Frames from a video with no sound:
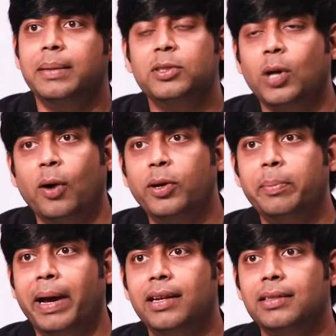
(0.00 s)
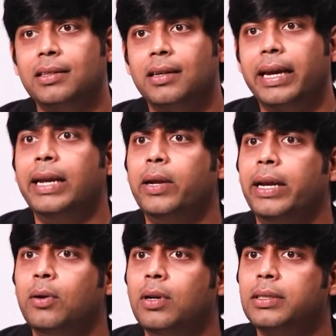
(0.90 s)
so how did you manage?
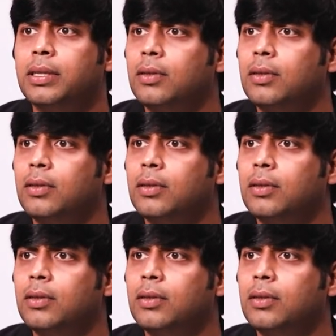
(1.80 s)
Enroll yourself?